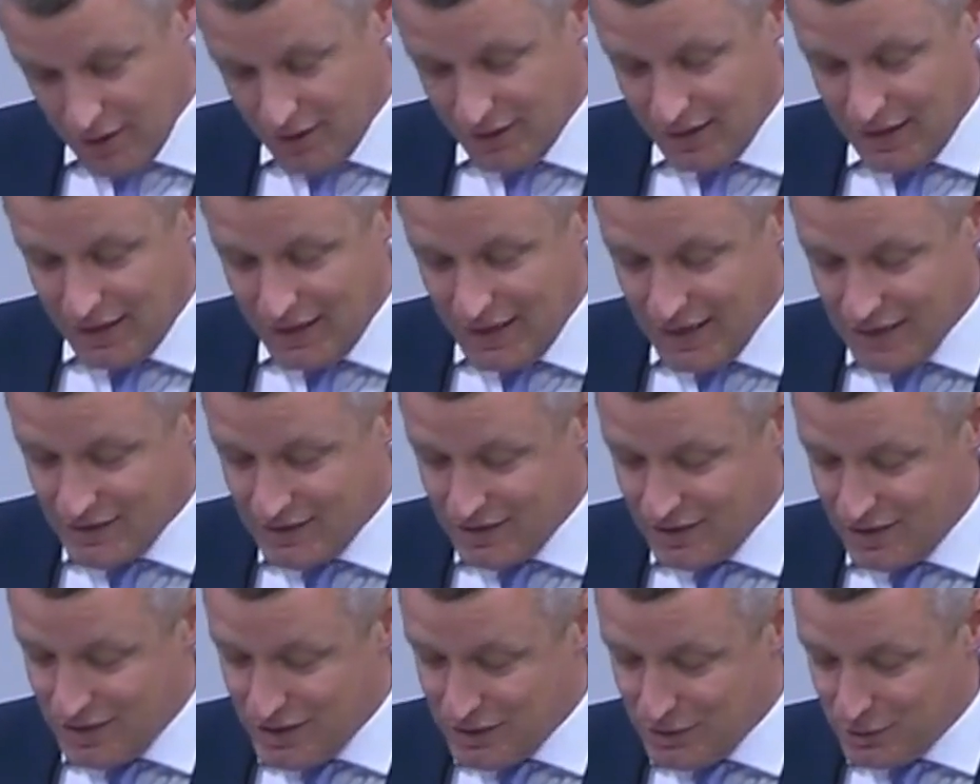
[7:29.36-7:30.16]
Lady
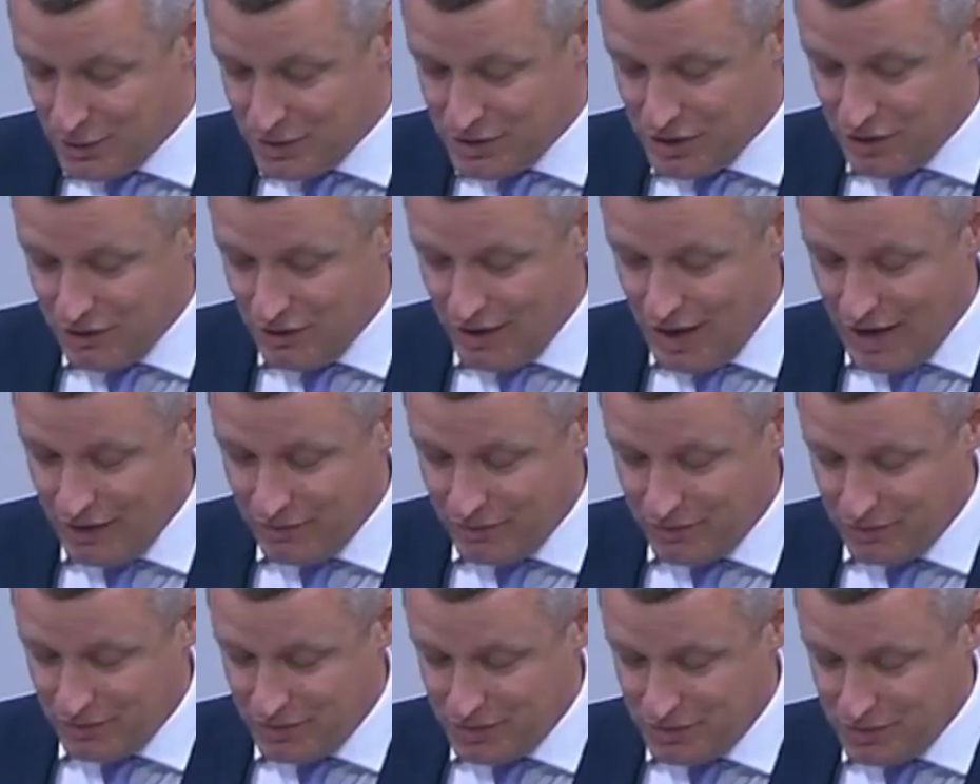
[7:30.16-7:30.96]
Astor is also
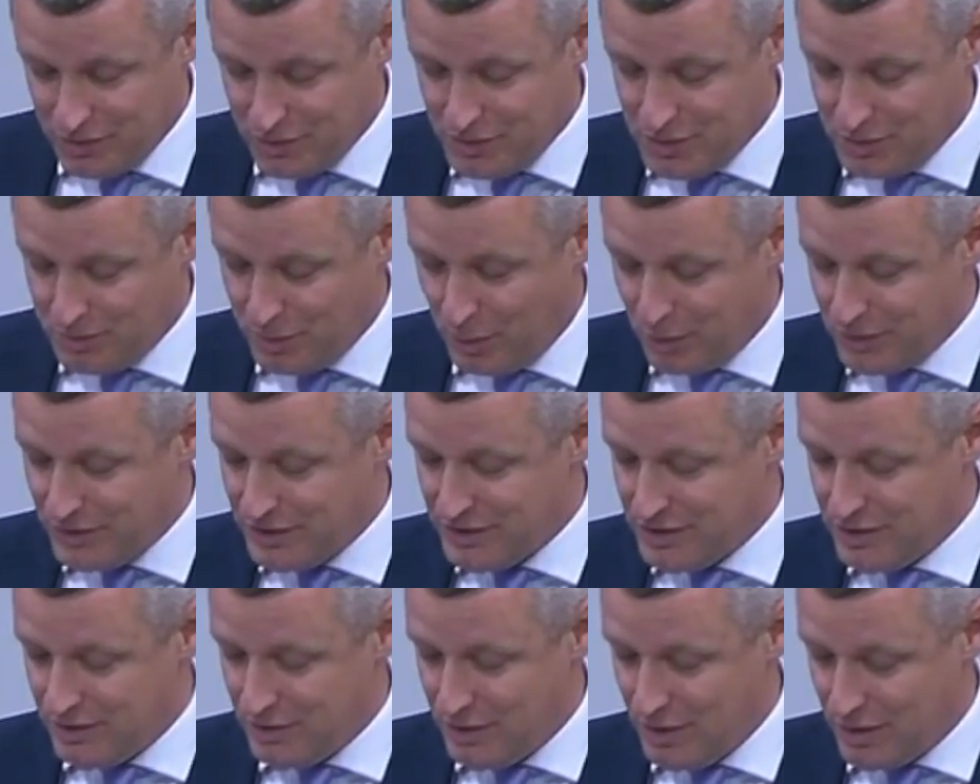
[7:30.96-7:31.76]
has
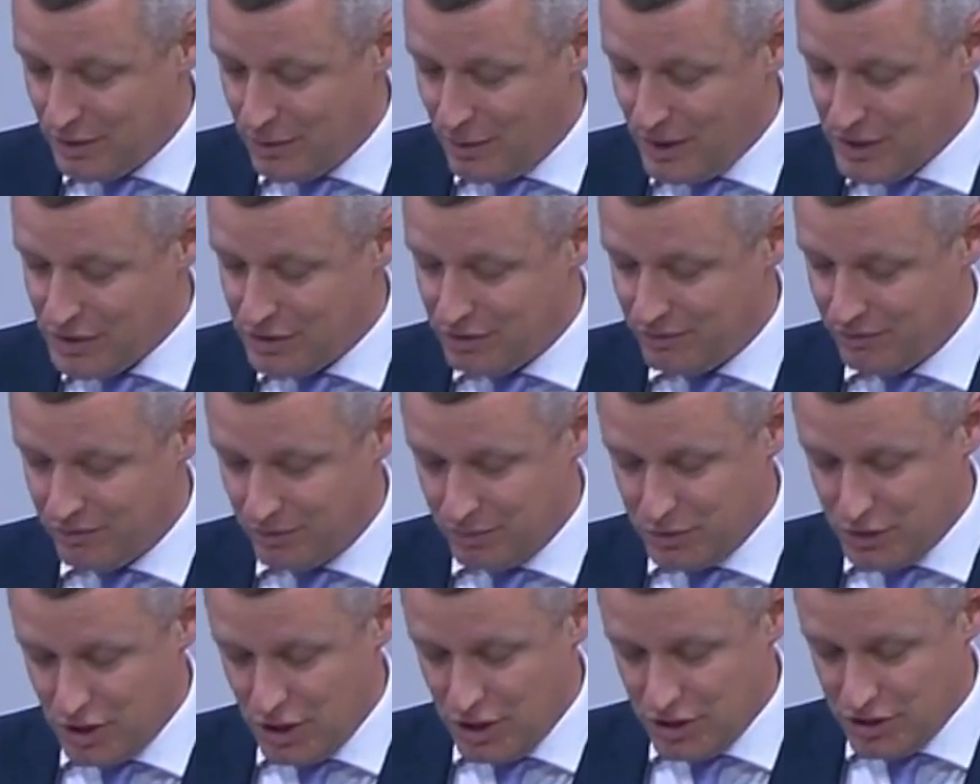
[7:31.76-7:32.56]
responded to a question
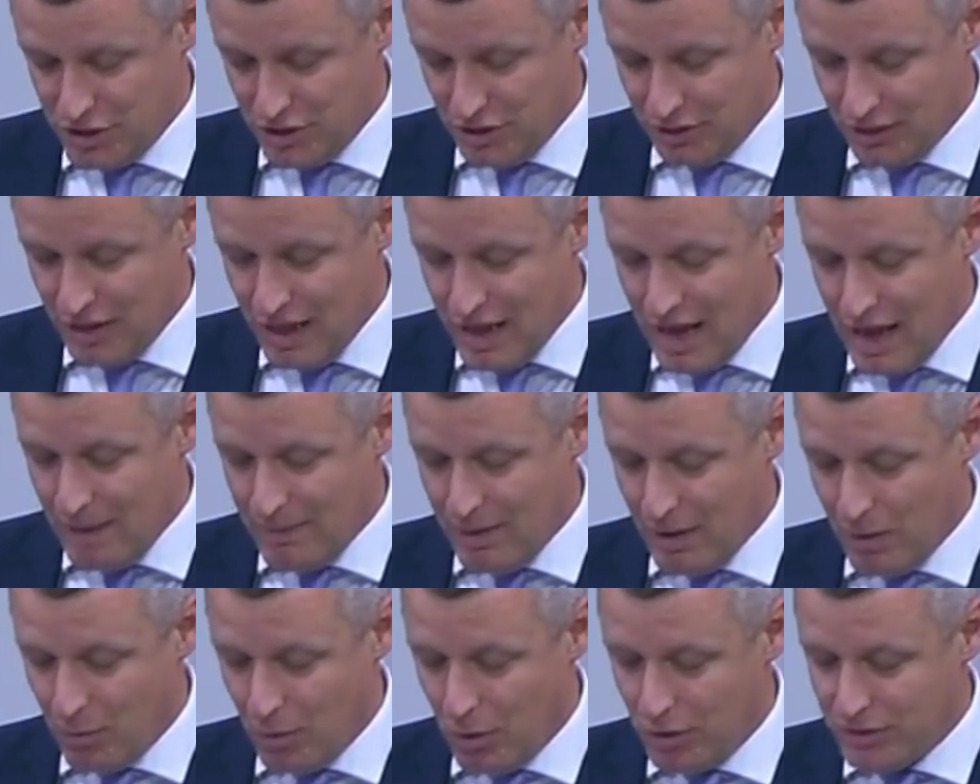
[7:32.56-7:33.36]
from Churchill
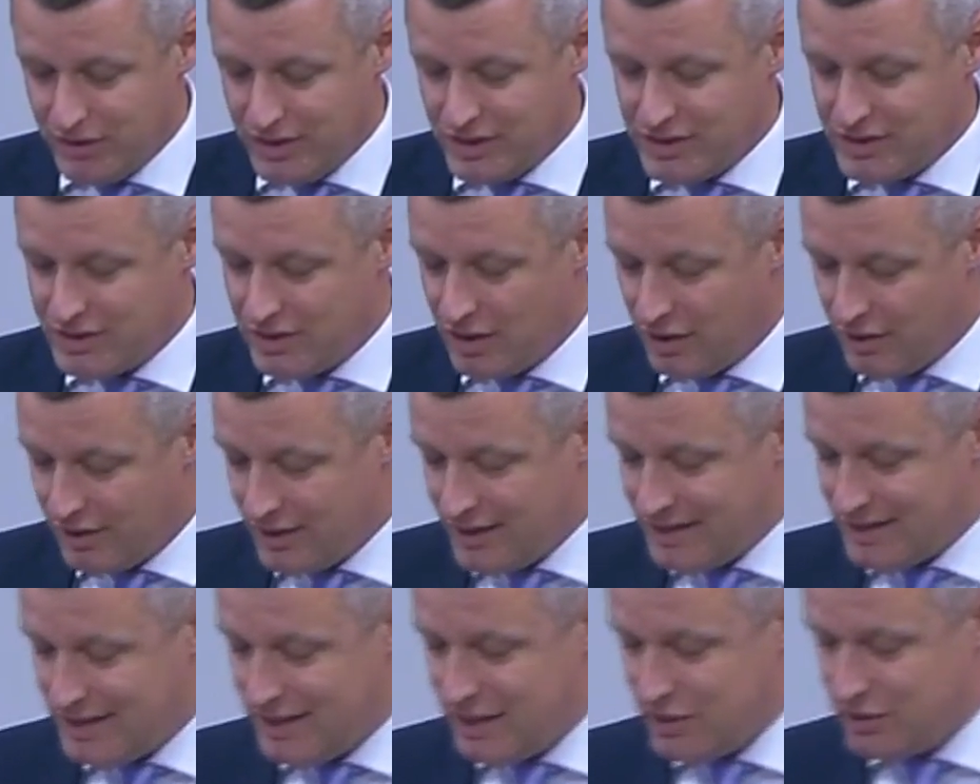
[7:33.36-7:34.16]
about what
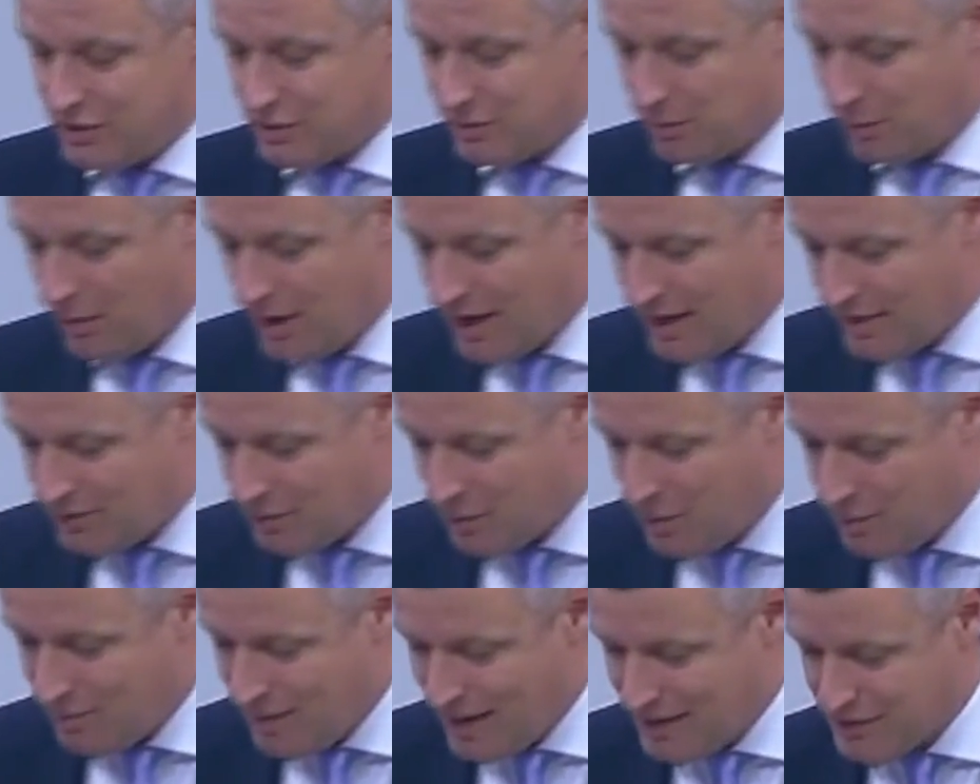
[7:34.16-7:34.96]
disguise he should wear
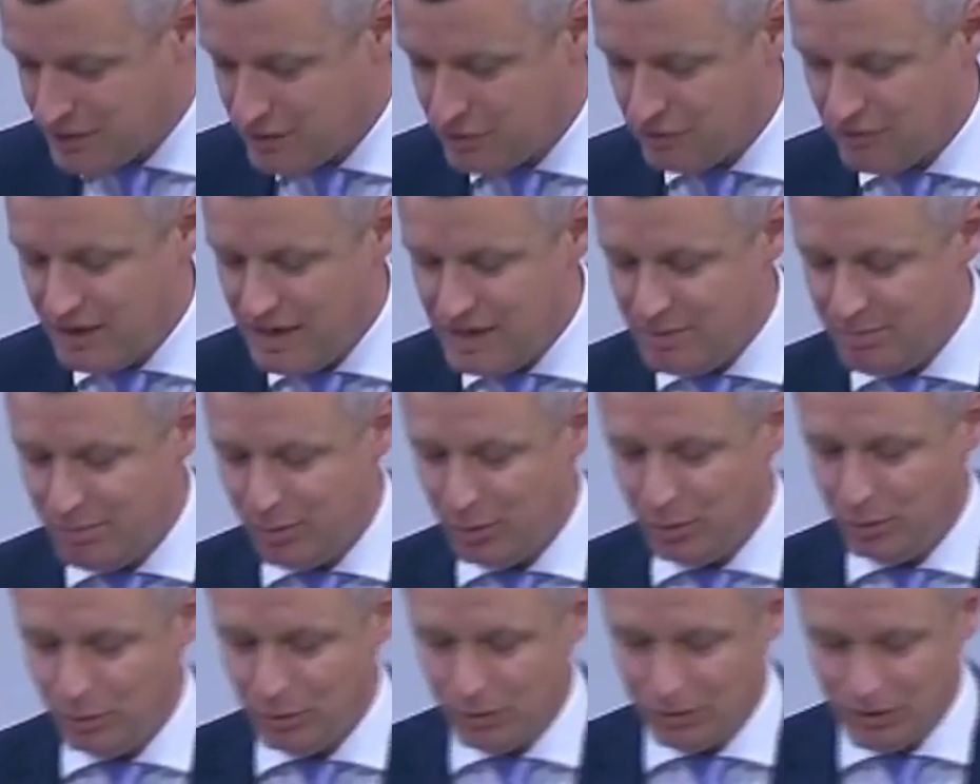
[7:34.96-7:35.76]
to a masquerade
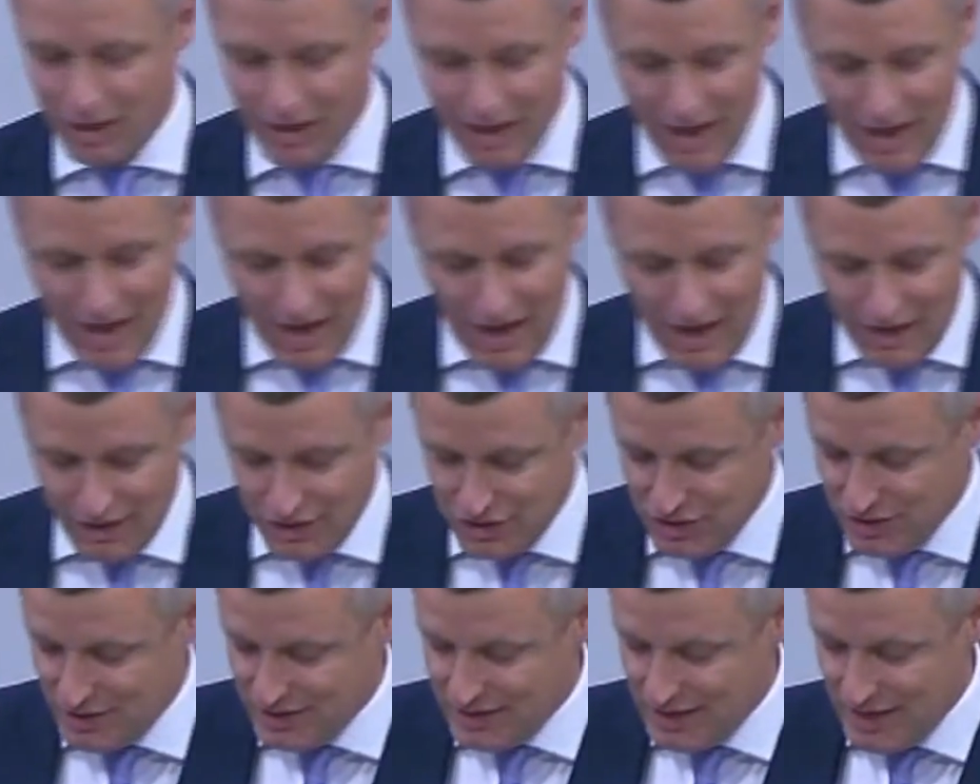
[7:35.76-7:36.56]
ball,
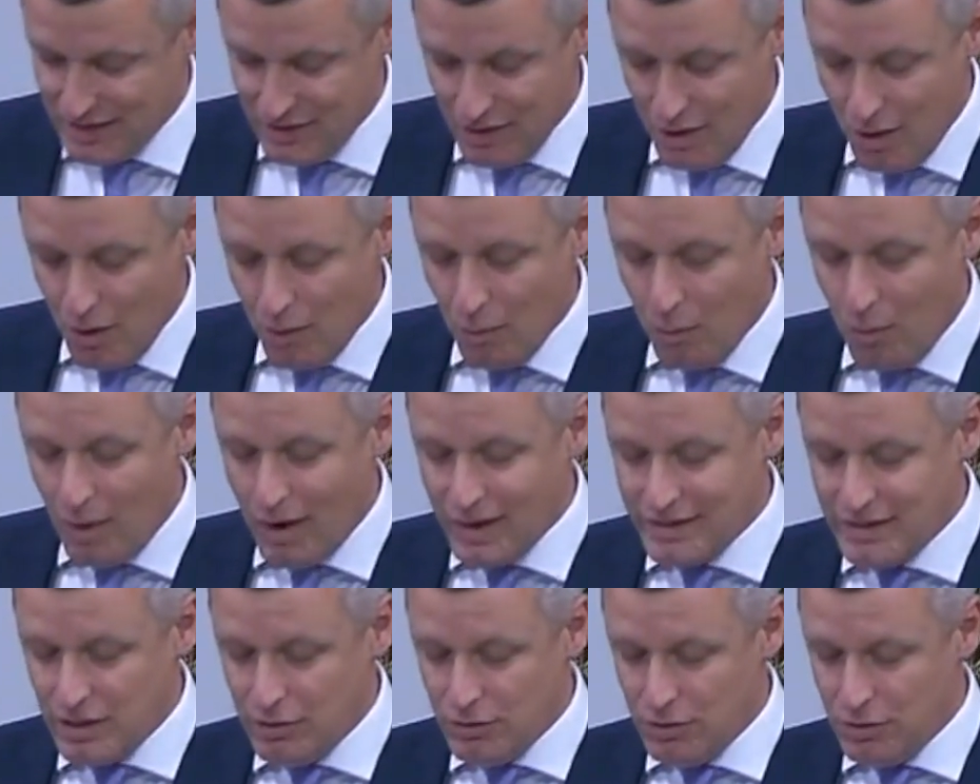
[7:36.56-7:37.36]
and she said,
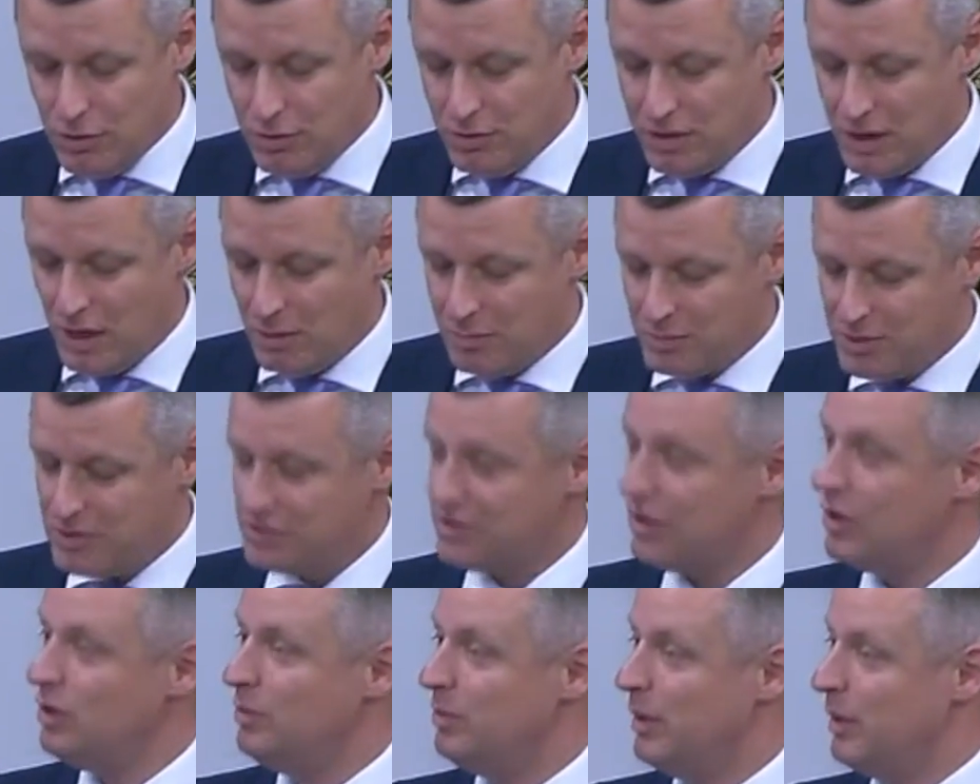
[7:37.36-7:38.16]
"Why don't you come
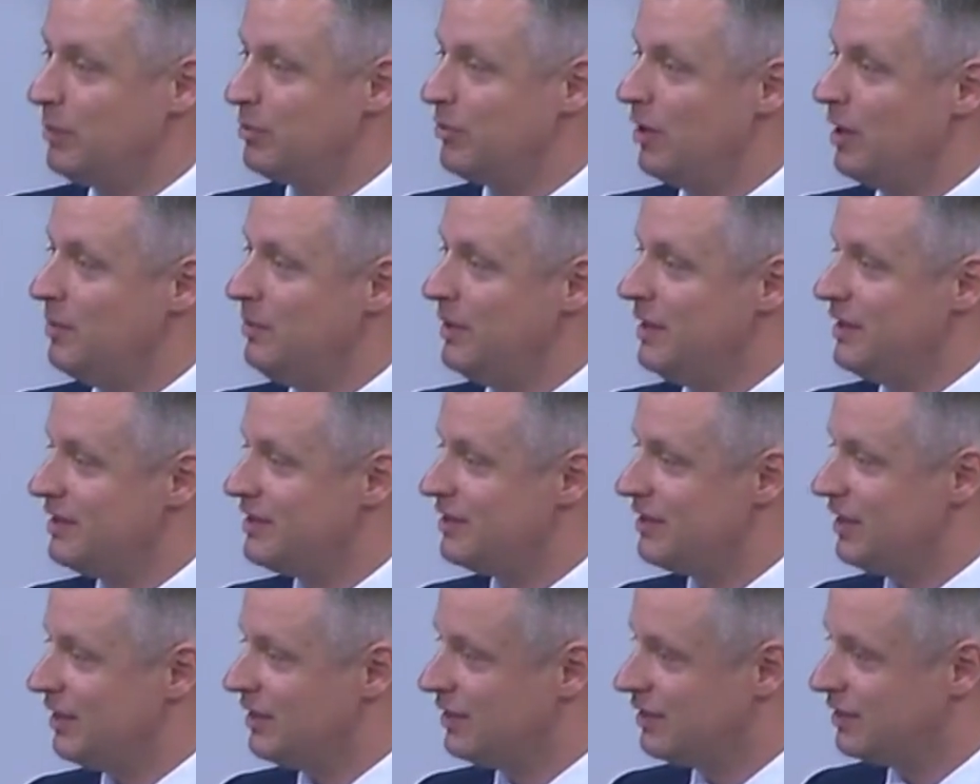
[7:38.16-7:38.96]
sober, Prime
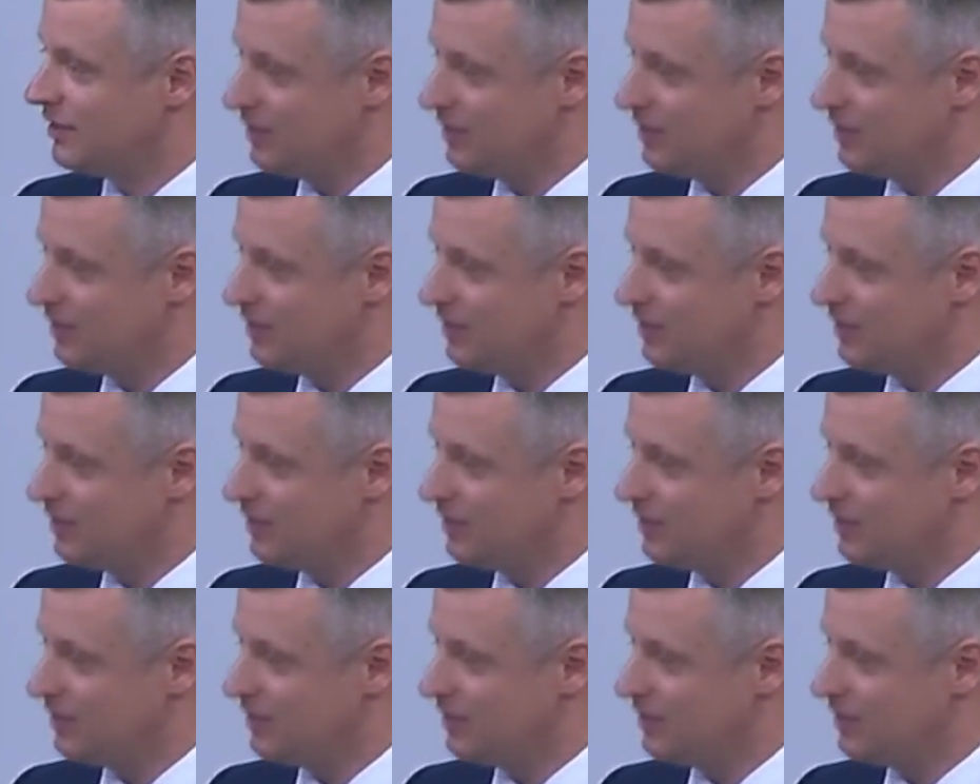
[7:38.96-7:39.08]
Minister?"